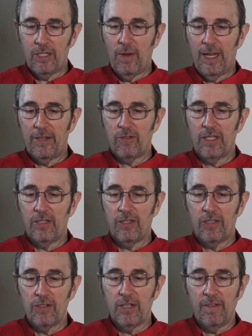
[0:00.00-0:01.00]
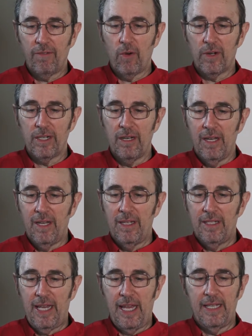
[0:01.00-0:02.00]
to 134
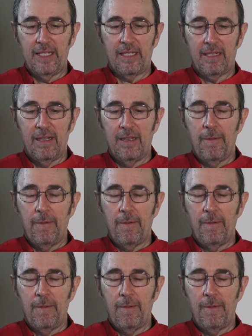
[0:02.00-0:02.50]
days,